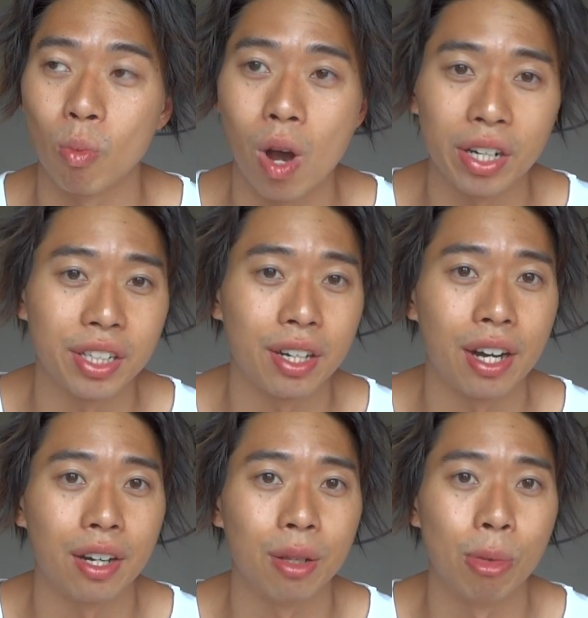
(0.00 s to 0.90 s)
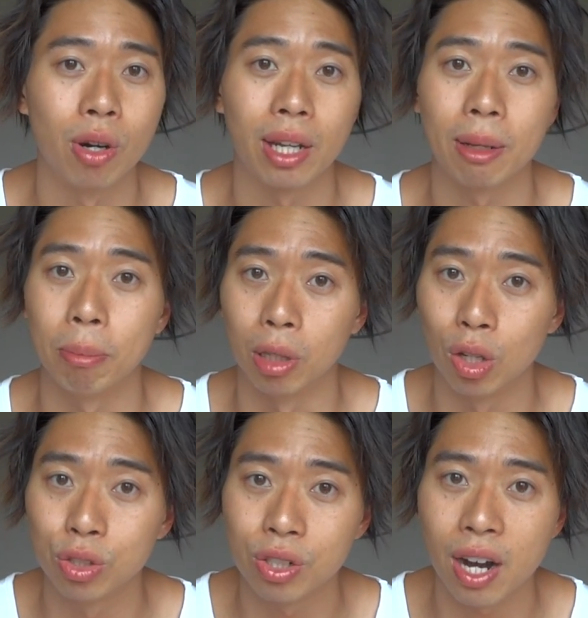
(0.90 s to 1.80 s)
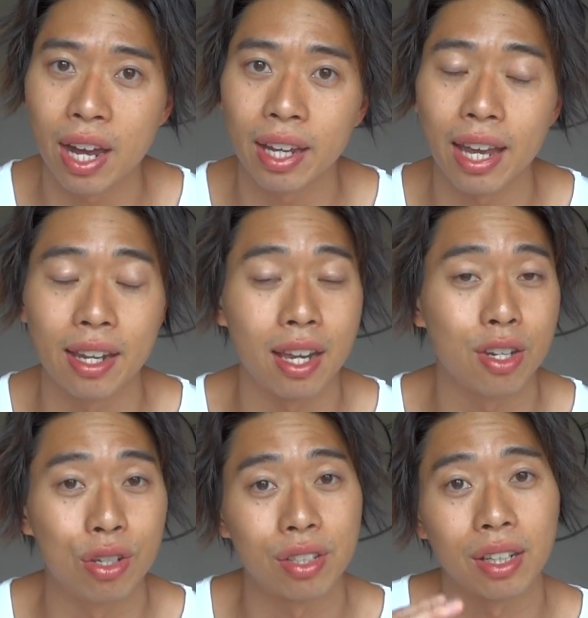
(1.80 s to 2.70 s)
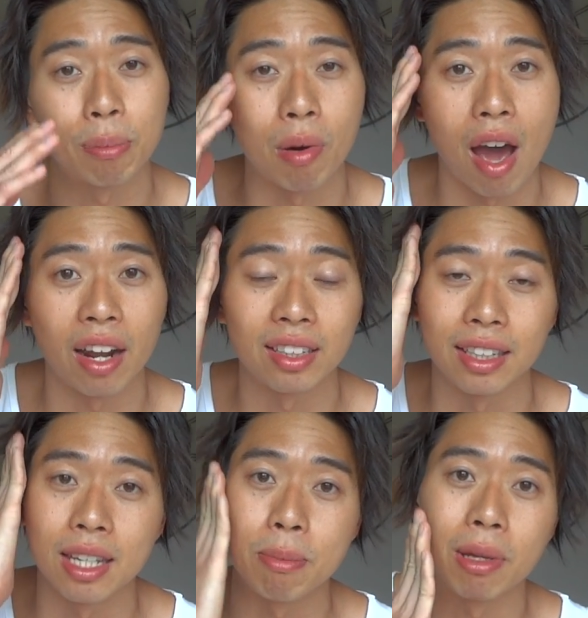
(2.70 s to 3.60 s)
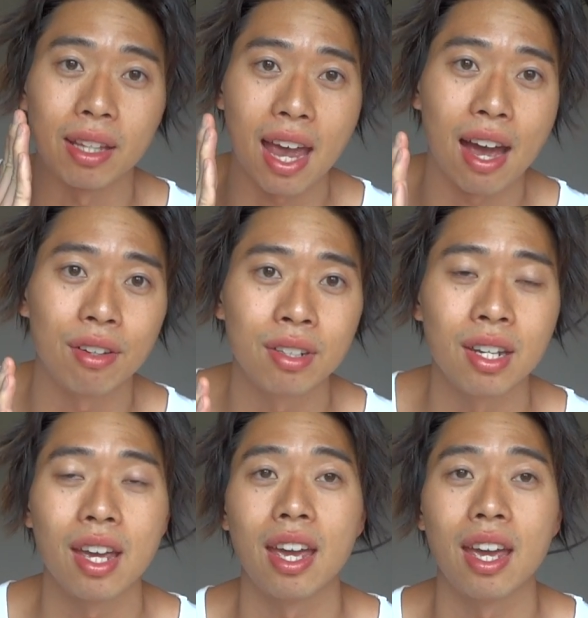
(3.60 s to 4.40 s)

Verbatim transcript: washing your hair in the morning, blow drying, and then using product to keep it down.